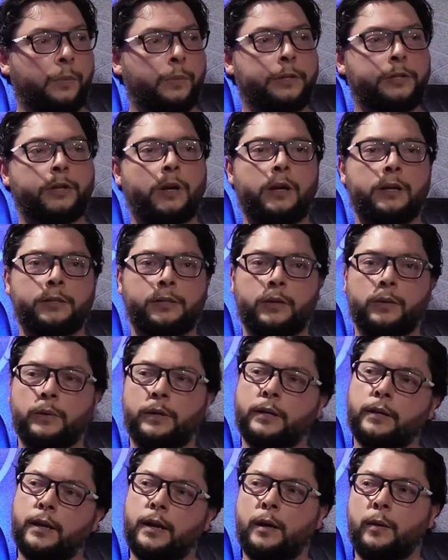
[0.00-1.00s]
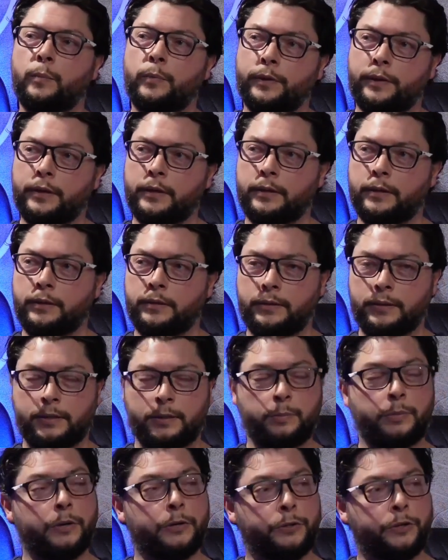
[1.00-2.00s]
which also can help with the
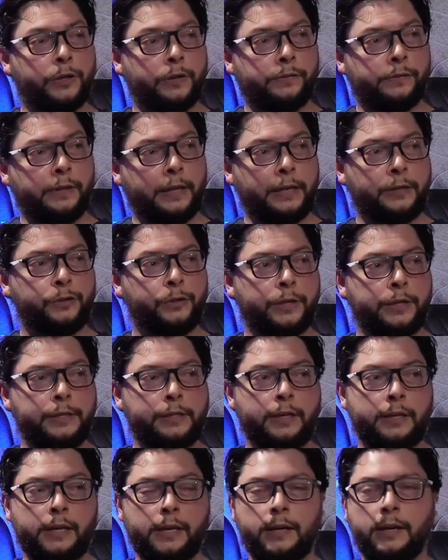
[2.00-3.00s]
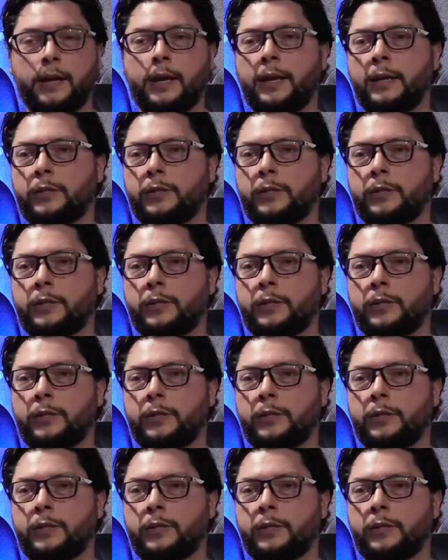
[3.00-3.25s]
dispersion of electricity.